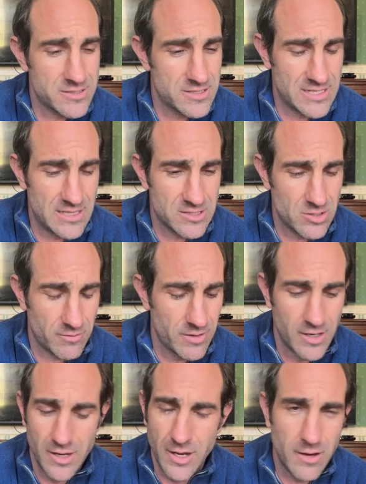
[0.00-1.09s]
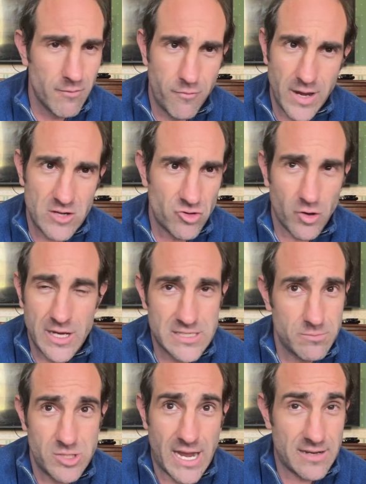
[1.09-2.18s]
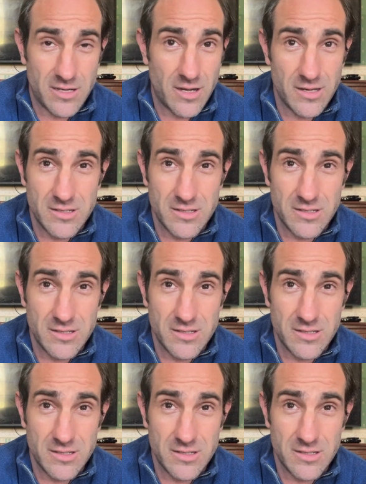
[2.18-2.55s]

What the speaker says: to see the sort of vitriol he subjected